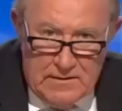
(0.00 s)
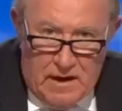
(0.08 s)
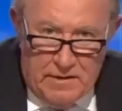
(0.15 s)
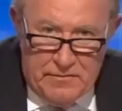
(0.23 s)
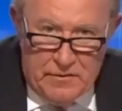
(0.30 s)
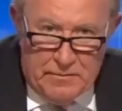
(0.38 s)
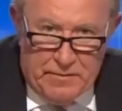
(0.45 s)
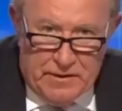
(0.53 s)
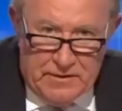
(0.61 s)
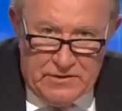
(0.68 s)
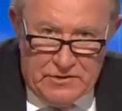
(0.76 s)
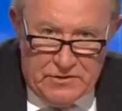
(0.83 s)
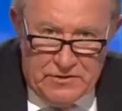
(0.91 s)
Now, if you're a
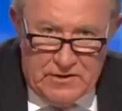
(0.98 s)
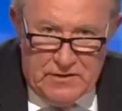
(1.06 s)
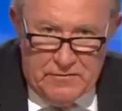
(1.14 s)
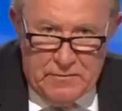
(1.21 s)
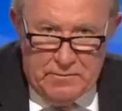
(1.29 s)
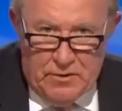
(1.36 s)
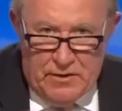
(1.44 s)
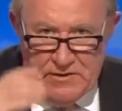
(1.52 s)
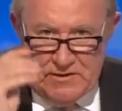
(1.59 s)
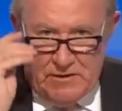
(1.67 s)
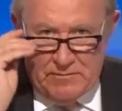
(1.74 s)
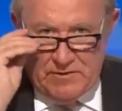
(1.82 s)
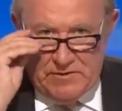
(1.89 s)
politician, think of employing
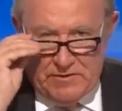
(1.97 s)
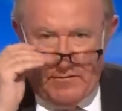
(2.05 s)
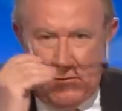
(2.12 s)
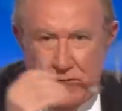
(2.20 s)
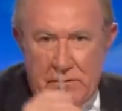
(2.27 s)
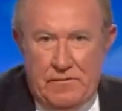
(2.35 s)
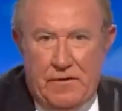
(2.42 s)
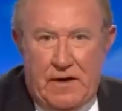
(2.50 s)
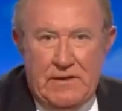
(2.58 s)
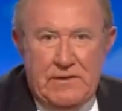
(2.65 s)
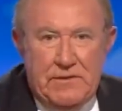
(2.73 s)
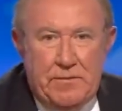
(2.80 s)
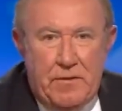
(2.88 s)
someone to give you
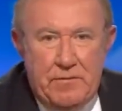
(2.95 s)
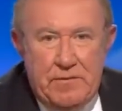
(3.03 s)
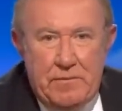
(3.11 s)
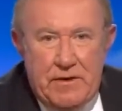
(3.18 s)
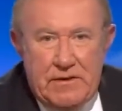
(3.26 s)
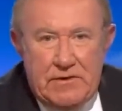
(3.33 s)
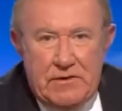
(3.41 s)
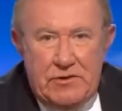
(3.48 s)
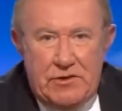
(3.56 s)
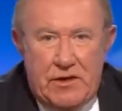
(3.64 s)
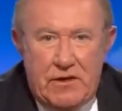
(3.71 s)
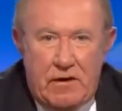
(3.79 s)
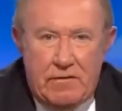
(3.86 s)
advice. It's probably best to
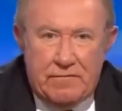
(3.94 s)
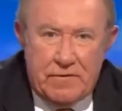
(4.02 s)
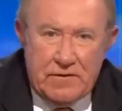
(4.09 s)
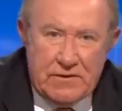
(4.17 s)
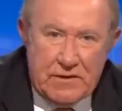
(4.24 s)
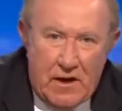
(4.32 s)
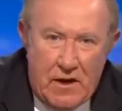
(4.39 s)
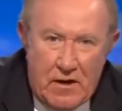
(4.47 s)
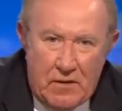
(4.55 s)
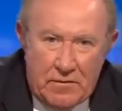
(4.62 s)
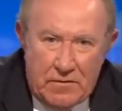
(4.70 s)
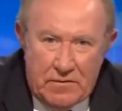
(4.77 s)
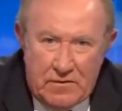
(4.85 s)
check out first
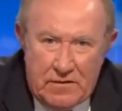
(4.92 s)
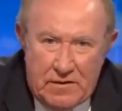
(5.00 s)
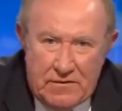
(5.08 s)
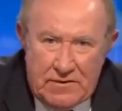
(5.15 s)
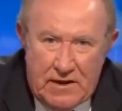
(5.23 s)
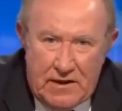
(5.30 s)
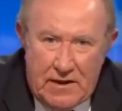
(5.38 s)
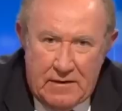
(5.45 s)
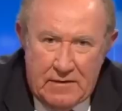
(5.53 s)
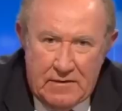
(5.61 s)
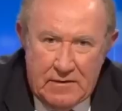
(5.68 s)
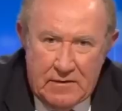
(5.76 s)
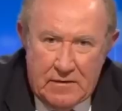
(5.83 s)
whether they've said
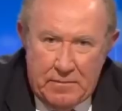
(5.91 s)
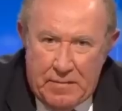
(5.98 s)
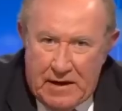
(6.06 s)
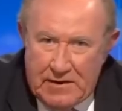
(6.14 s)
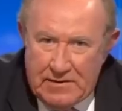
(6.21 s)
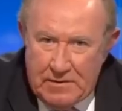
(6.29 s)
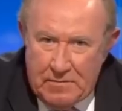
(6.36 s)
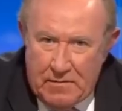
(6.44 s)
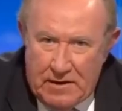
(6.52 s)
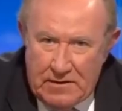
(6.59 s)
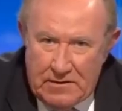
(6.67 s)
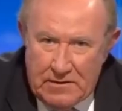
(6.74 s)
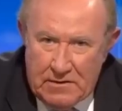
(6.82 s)
anything in the past that
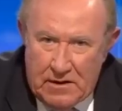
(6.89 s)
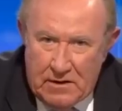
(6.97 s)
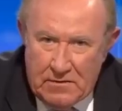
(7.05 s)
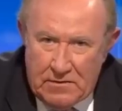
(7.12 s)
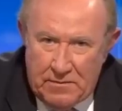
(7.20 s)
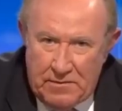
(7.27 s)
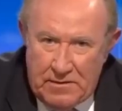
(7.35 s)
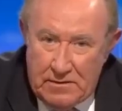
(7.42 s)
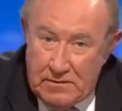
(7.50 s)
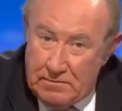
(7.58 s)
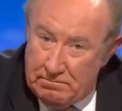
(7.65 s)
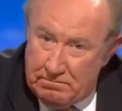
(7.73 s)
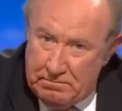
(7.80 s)
might turn out to be
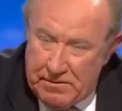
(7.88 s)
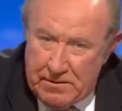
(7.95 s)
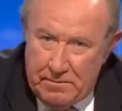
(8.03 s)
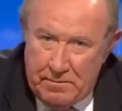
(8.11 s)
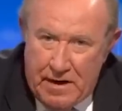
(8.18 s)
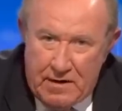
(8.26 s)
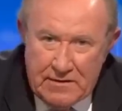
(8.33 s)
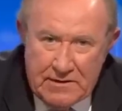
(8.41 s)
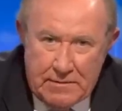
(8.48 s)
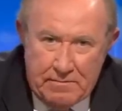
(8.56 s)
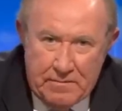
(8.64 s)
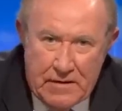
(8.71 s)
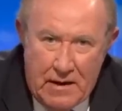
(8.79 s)
a bit
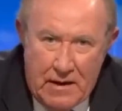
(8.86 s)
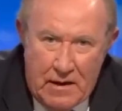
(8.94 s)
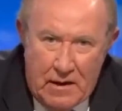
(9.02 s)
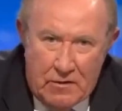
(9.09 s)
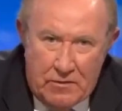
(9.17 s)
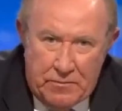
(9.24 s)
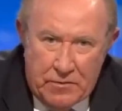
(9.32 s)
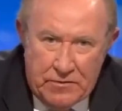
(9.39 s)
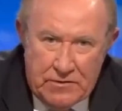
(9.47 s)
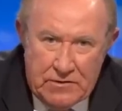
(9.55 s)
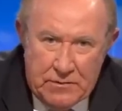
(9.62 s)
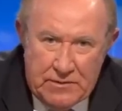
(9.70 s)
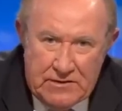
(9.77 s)
embarrassing. A report
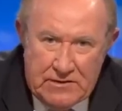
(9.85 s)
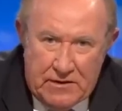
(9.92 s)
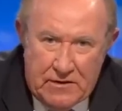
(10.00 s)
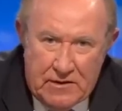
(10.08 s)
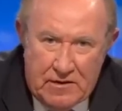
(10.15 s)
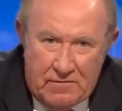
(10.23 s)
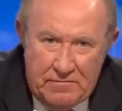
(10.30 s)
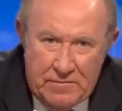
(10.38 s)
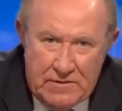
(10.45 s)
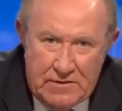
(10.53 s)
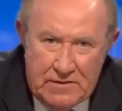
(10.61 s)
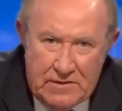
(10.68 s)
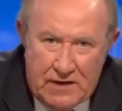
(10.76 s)
this week said the
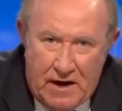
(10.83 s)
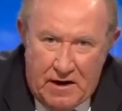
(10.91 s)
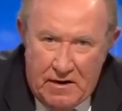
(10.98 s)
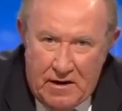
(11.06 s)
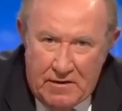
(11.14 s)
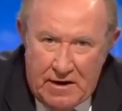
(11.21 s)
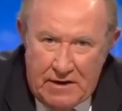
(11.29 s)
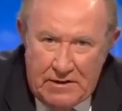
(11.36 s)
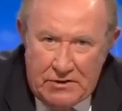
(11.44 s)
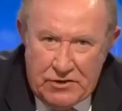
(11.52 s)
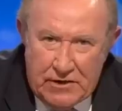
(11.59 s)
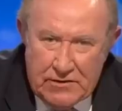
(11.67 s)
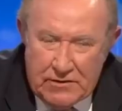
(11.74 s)
government didn't carry out any
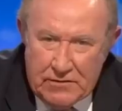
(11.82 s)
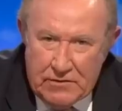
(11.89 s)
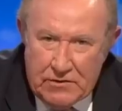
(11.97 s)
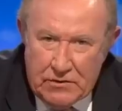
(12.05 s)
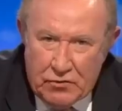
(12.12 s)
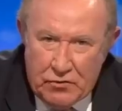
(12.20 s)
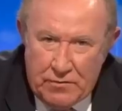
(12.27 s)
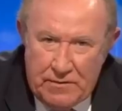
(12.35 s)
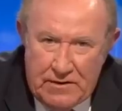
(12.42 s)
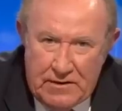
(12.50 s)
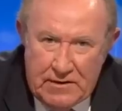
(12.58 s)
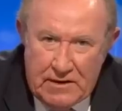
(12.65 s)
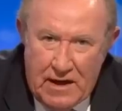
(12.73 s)
checks on the social
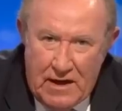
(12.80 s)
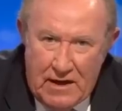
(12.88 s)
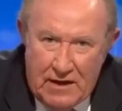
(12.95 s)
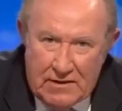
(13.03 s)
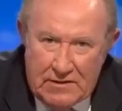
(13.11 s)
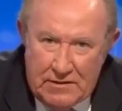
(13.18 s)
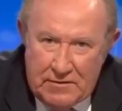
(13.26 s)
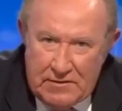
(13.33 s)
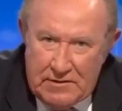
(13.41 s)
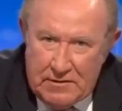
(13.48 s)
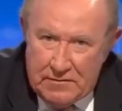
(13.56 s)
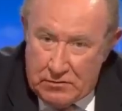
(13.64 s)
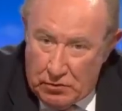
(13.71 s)
media
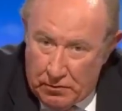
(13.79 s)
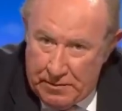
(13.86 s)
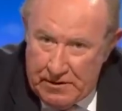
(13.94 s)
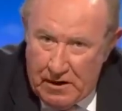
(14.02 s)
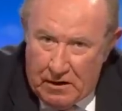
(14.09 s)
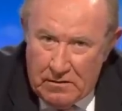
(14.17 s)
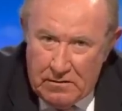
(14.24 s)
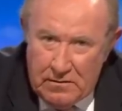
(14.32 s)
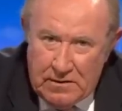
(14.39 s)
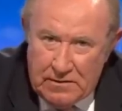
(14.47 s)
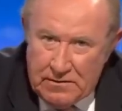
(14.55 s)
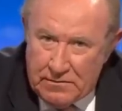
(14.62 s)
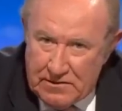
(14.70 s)
activity of Toby Young, who
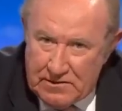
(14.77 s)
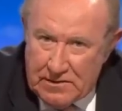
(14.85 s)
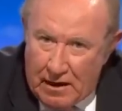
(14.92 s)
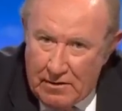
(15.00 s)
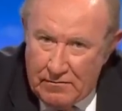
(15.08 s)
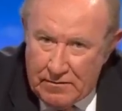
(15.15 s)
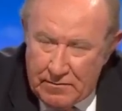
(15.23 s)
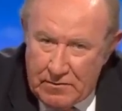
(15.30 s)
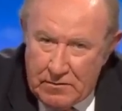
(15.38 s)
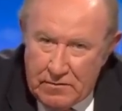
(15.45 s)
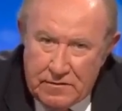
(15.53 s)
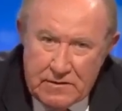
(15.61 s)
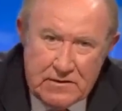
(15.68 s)
had to resign from the
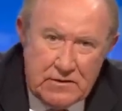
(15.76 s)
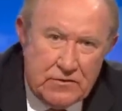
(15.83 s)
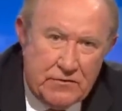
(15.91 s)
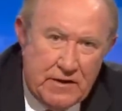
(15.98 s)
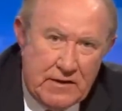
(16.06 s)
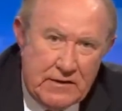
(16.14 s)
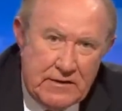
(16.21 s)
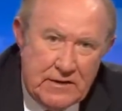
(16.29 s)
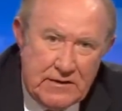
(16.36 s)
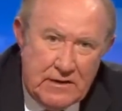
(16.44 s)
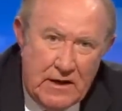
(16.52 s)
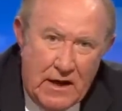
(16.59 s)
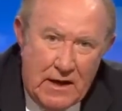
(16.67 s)
university's
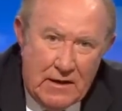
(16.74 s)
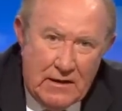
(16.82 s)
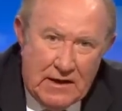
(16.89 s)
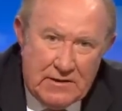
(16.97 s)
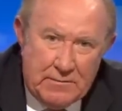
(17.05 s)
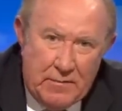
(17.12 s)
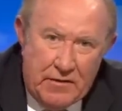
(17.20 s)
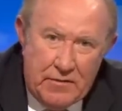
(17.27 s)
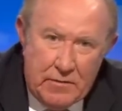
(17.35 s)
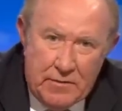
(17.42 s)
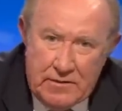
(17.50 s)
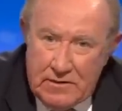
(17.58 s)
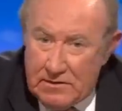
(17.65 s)
regulator last
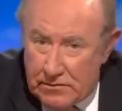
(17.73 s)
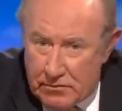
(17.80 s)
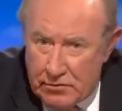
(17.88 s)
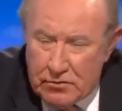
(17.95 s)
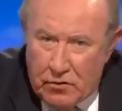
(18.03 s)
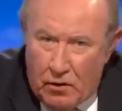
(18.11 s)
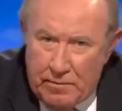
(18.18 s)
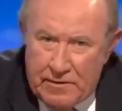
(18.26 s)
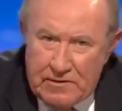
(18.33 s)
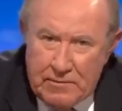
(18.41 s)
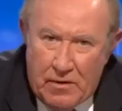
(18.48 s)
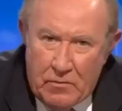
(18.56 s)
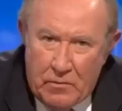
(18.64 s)
month when his crude
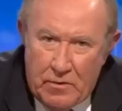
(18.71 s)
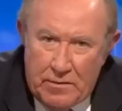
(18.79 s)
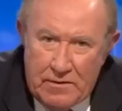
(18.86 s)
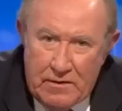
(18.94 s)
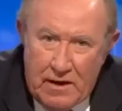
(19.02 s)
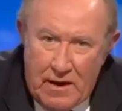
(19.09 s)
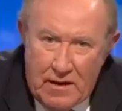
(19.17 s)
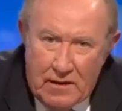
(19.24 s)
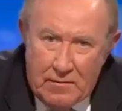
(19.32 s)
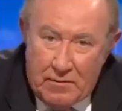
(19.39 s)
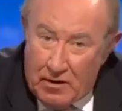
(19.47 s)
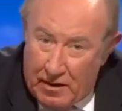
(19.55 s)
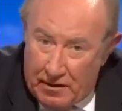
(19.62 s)
comments about women,
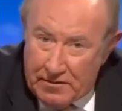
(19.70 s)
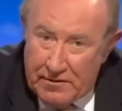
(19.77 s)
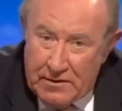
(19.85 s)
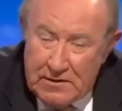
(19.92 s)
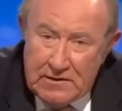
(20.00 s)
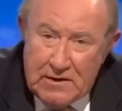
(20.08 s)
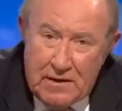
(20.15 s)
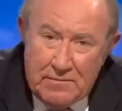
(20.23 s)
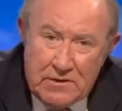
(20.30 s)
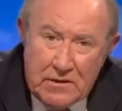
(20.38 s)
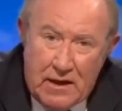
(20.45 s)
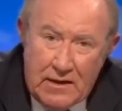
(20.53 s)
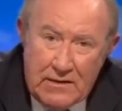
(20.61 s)
among other things, came
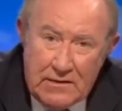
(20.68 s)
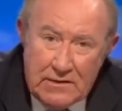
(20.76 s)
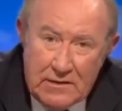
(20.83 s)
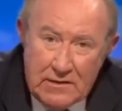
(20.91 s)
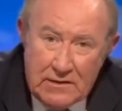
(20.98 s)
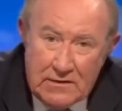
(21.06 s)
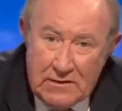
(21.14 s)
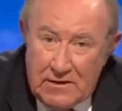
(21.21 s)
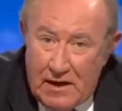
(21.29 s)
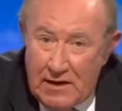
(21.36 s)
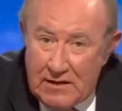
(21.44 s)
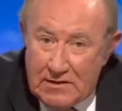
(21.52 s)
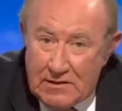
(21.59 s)
to light. And
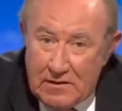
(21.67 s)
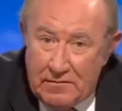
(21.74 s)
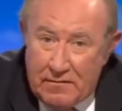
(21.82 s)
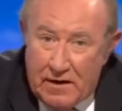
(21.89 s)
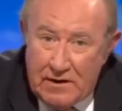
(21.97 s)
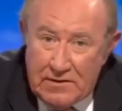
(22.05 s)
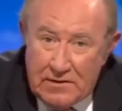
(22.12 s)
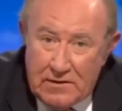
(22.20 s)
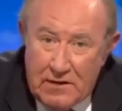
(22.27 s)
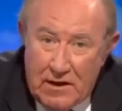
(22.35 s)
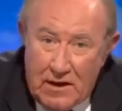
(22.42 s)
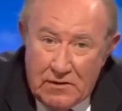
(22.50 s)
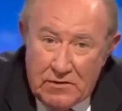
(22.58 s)
today it's an
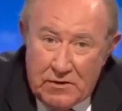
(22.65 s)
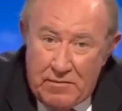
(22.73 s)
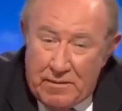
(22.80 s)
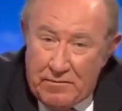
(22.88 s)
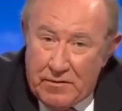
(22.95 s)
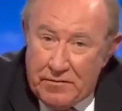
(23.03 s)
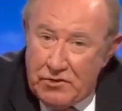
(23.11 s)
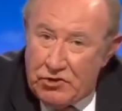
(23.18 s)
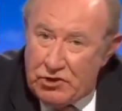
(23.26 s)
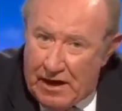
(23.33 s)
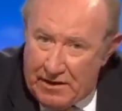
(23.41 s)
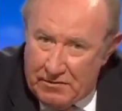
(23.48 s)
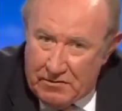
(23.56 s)
advisor to a member of the
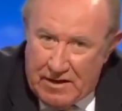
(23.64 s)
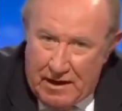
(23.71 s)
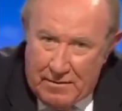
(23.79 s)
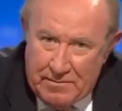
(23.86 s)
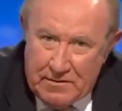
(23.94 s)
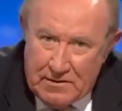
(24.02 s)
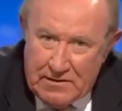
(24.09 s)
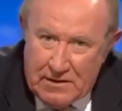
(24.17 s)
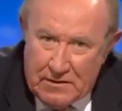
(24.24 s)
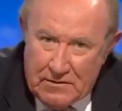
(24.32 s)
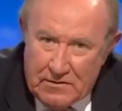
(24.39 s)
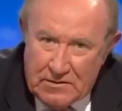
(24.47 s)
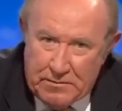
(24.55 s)
shadow cabinet that's
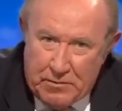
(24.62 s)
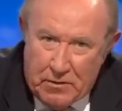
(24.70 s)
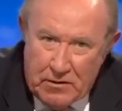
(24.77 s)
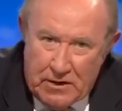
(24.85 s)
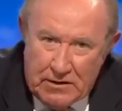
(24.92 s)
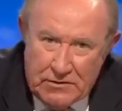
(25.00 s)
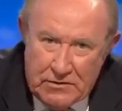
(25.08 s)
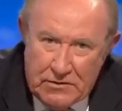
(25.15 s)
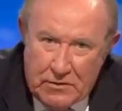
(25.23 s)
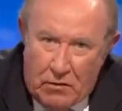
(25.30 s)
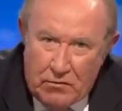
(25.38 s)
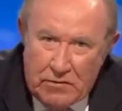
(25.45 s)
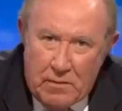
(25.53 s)
under the spotlight. She's
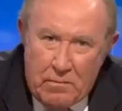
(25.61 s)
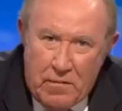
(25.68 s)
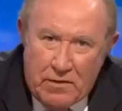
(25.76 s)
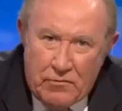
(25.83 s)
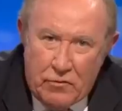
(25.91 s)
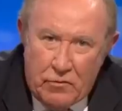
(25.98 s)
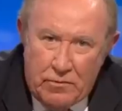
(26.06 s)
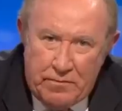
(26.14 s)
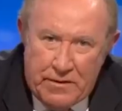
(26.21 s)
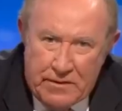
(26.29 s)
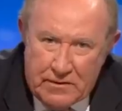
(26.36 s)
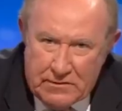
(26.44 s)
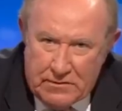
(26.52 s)
called Munro
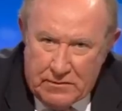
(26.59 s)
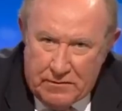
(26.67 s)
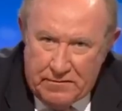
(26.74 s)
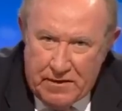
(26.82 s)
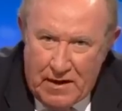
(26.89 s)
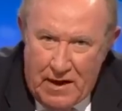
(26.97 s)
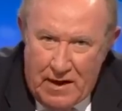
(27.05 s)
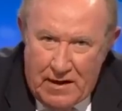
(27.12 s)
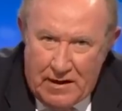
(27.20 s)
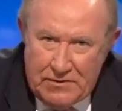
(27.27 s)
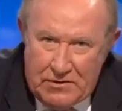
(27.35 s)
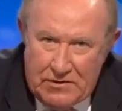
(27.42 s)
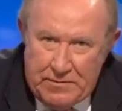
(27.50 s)
Bergdorf,
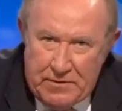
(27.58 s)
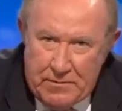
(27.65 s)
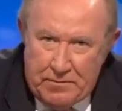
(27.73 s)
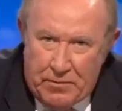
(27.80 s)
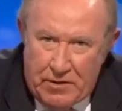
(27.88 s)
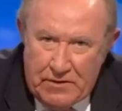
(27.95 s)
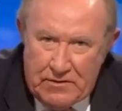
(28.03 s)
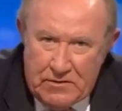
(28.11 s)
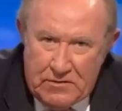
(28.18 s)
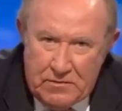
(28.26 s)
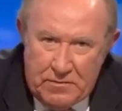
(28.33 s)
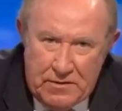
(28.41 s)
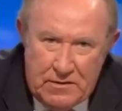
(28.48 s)
and she's been
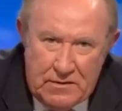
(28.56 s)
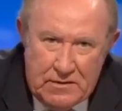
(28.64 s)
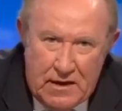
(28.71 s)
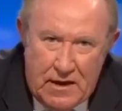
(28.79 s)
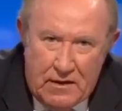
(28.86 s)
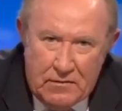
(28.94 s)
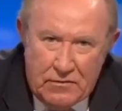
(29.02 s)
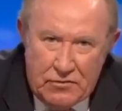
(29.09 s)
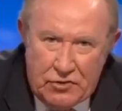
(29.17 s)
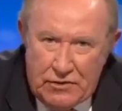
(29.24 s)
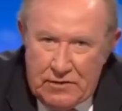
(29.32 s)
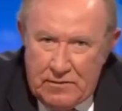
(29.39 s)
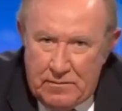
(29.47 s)
appointed to be an
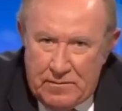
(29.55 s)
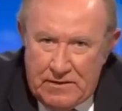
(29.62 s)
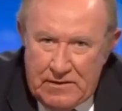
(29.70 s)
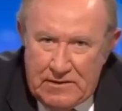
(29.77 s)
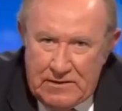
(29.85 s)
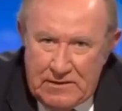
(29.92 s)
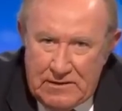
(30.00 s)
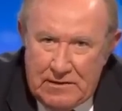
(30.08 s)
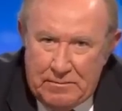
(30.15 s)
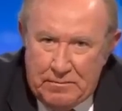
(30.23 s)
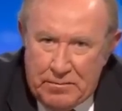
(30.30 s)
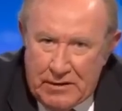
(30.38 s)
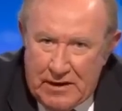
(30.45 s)

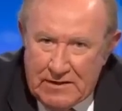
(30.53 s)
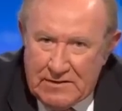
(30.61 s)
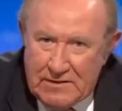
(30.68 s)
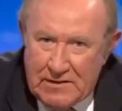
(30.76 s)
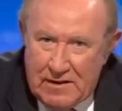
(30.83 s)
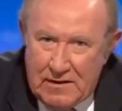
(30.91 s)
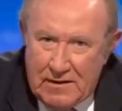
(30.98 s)
LGBT plus